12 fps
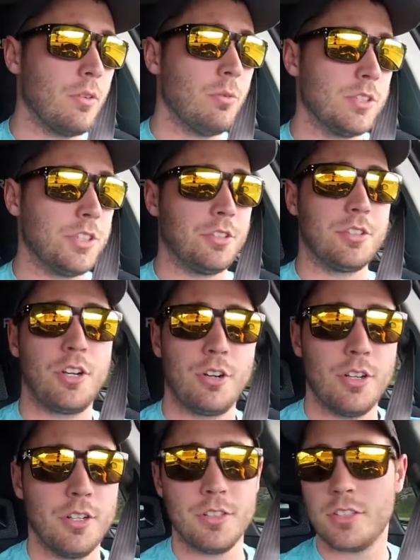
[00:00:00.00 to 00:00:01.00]
what's your
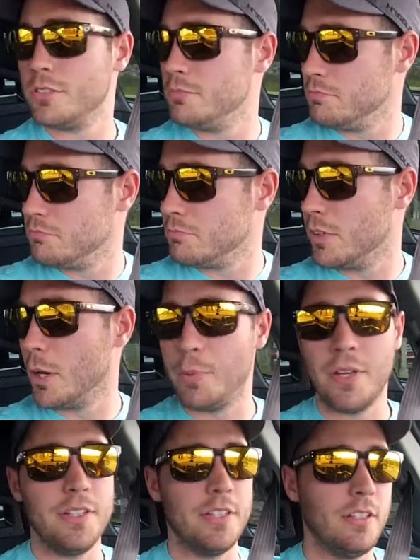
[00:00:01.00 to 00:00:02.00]
current
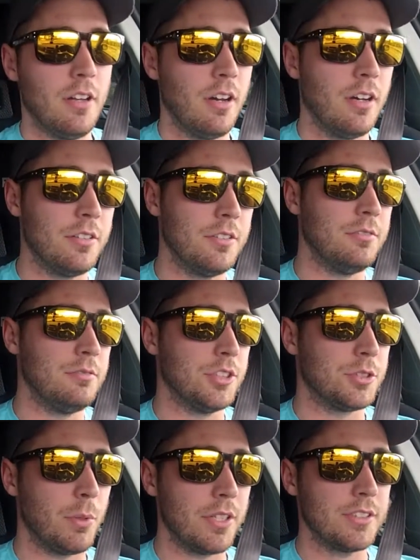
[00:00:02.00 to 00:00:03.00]
opinion on
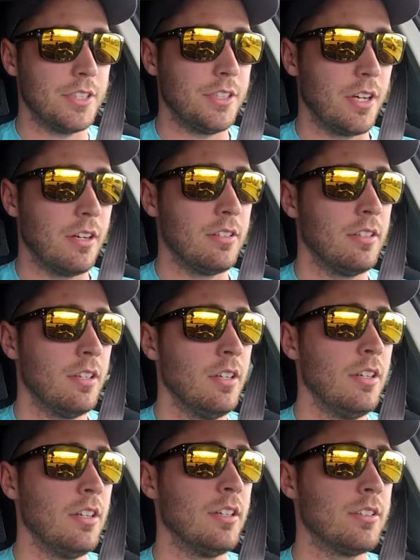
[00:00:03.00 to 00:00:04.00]
your springs that you got?
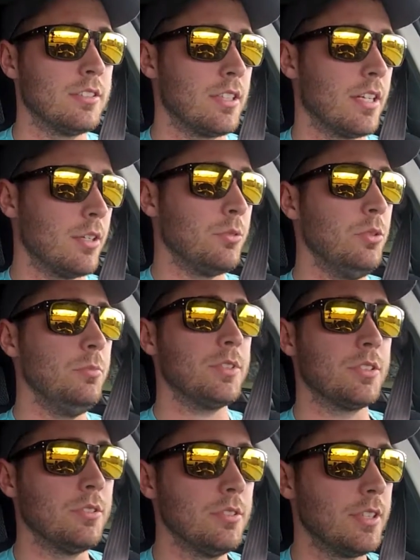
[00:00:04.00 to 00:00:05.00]
I gotta put
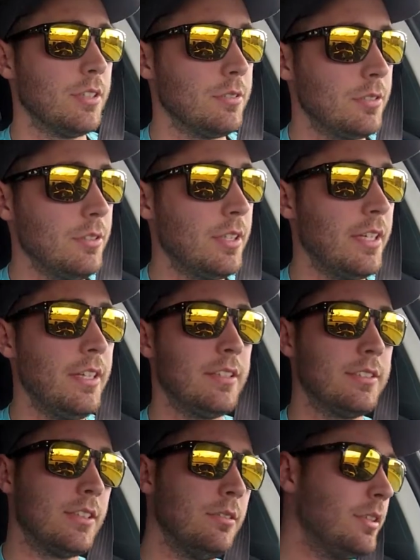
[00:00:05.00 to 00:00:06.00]
the school zone. Okay,
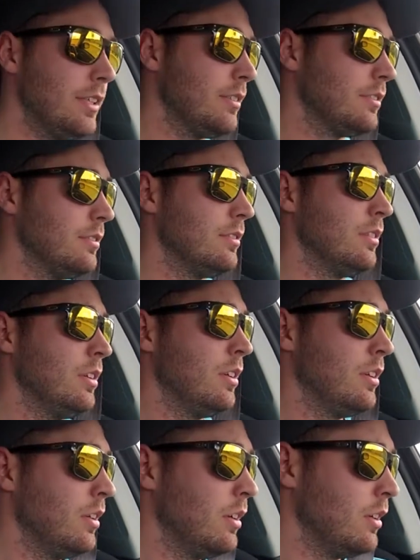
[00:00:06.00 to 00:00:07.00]
slow down.
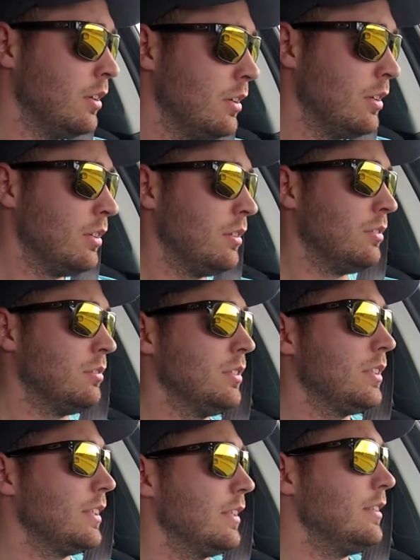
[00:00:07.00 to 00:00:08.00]

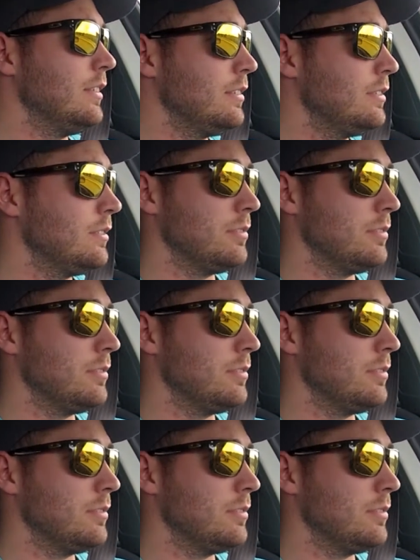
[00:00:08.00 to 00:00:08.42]
What the hell?